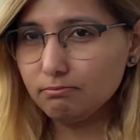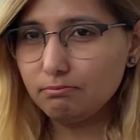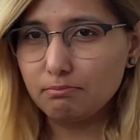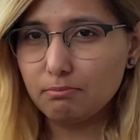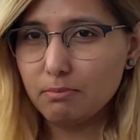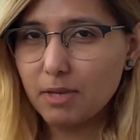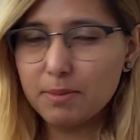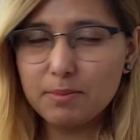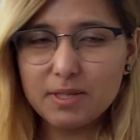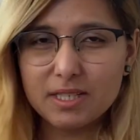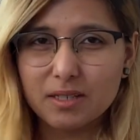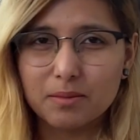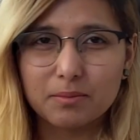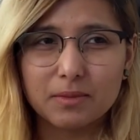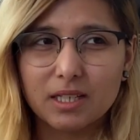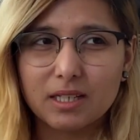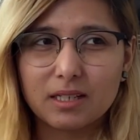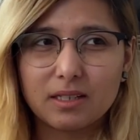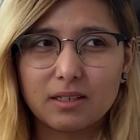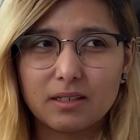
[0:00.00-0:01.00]
maybe
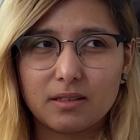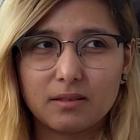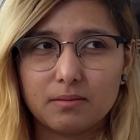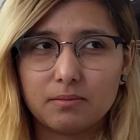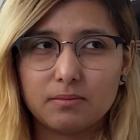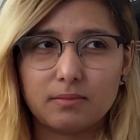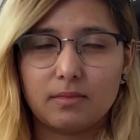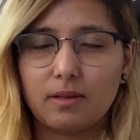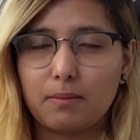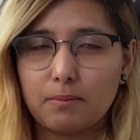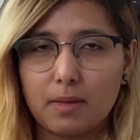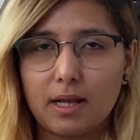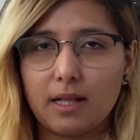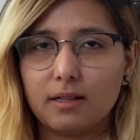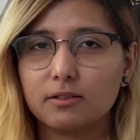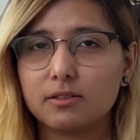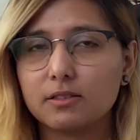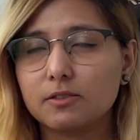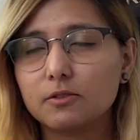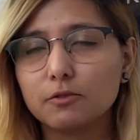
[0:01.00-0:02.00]
something
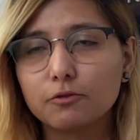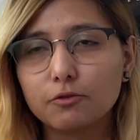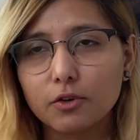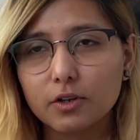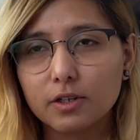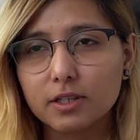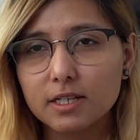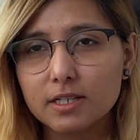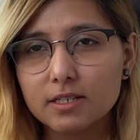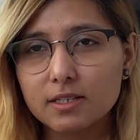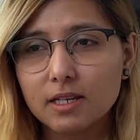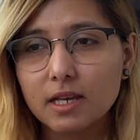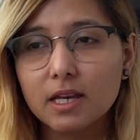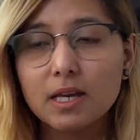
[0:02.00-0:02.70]
else for this